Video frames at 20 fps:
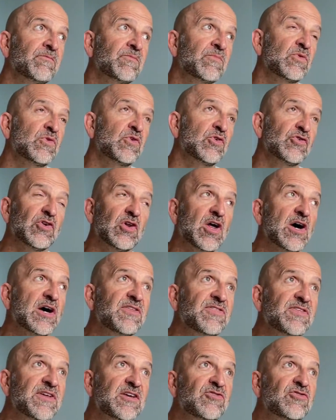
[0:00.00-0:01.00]
a lot
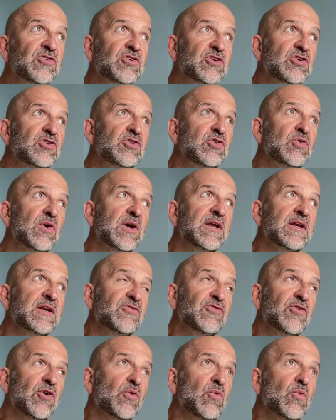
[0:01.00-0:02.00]
of things you can do. And
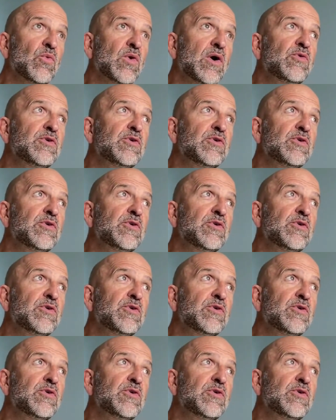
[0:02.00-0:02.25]
so what